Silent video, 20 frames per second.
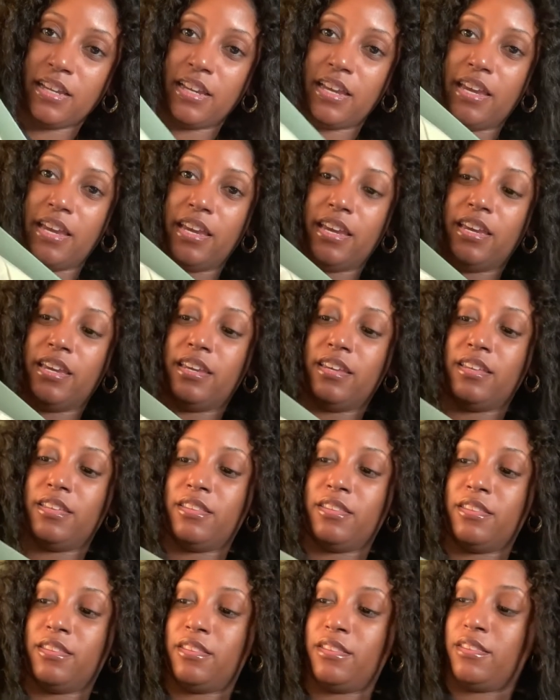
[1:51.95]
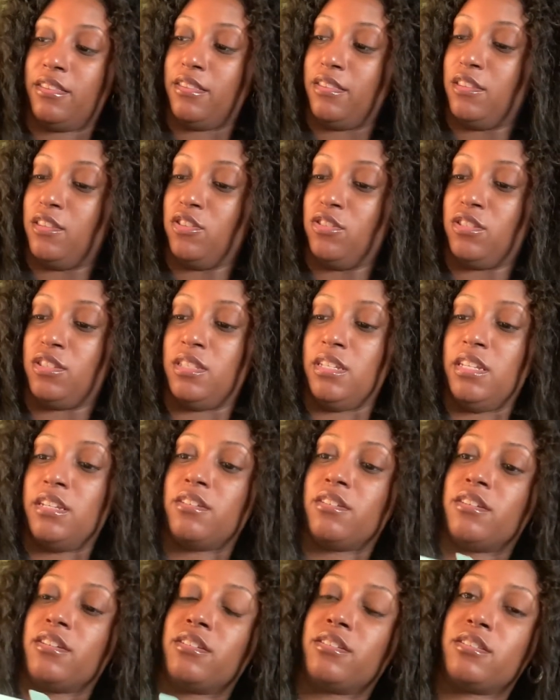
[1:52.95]
and the
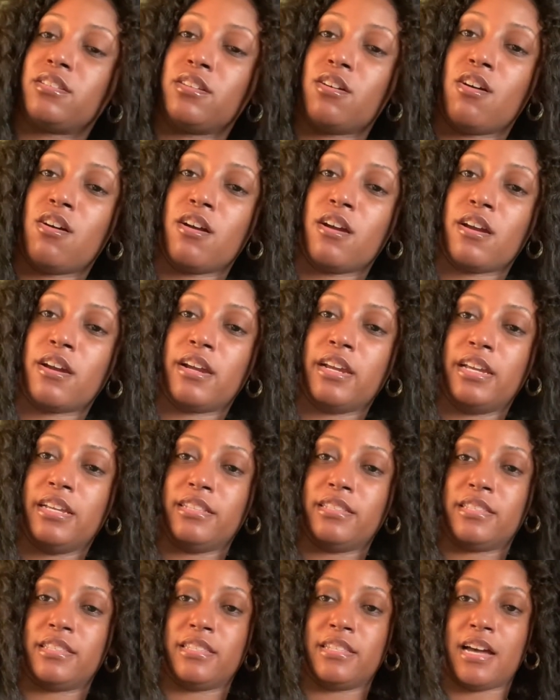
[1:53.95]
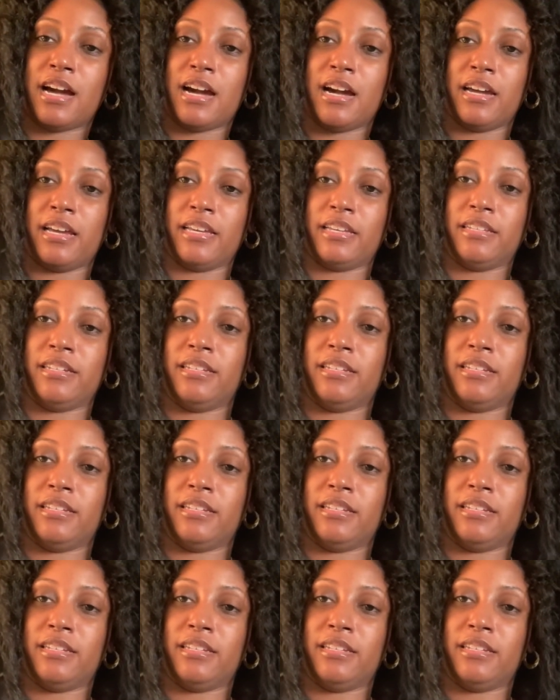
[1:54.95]
sneakers are inside